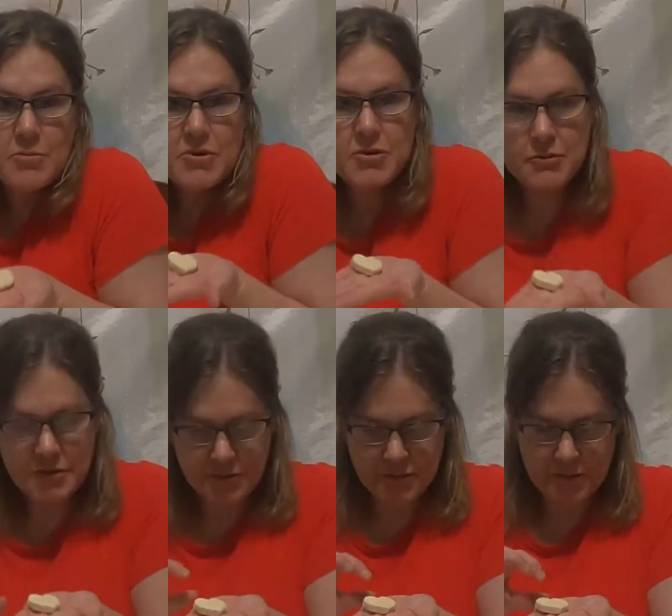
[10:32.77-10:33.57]

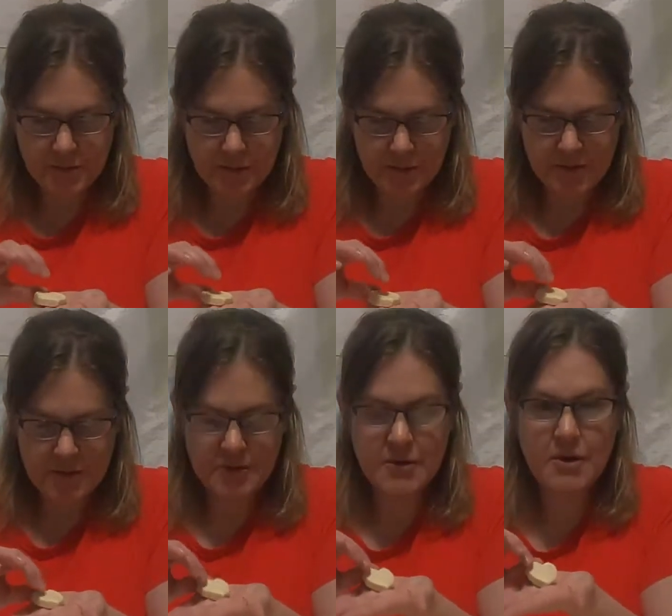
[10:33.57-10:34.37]
beautiful
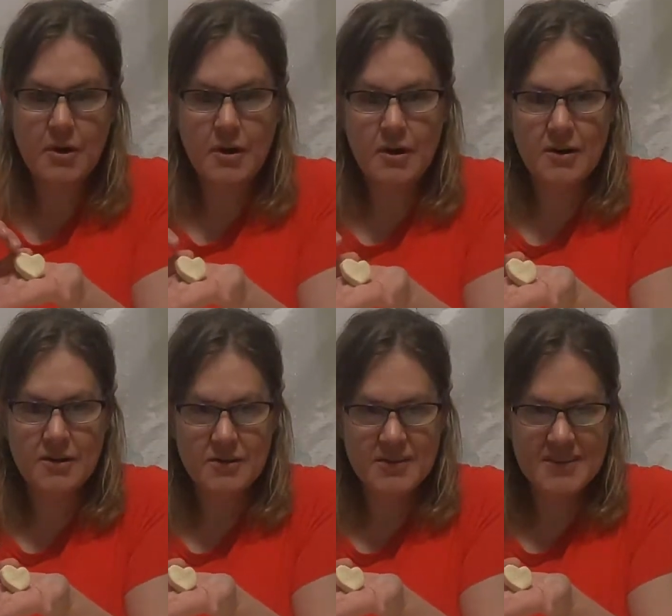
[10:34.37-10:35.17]

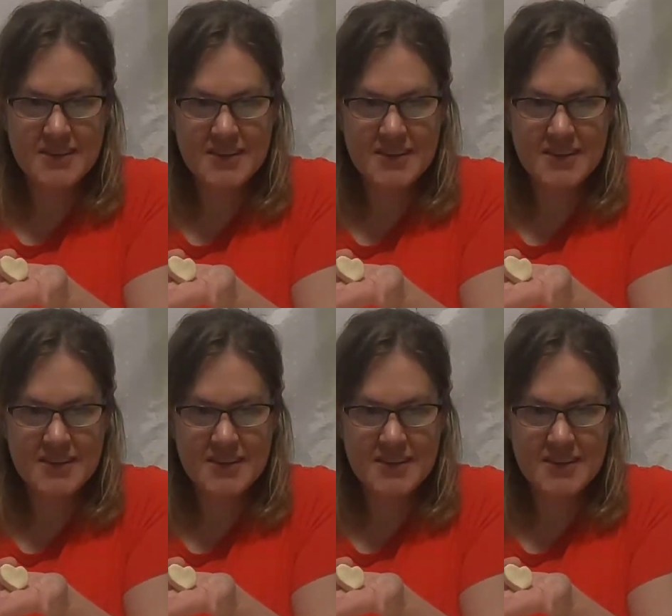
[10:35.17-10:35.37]
heart.